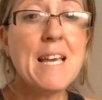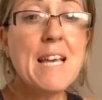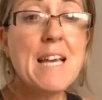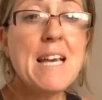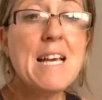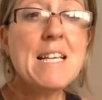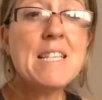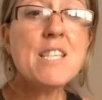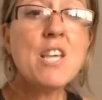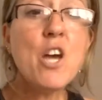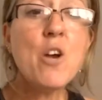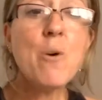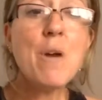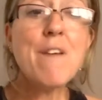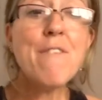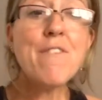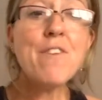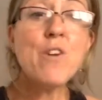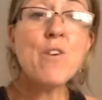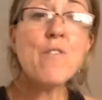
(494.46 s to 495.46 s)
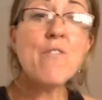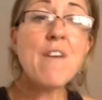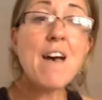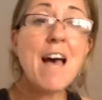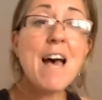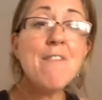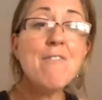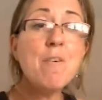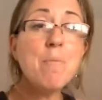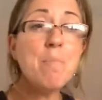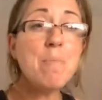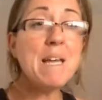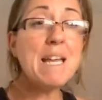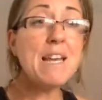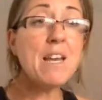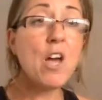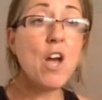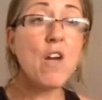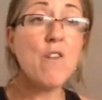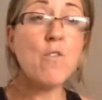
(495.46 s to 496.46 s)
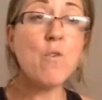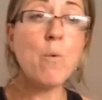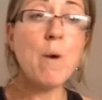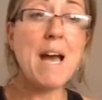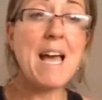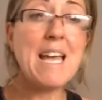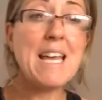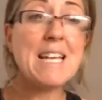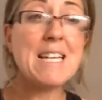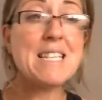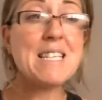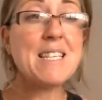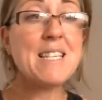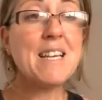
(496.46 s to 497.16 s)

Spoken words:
So if you've ever been overweight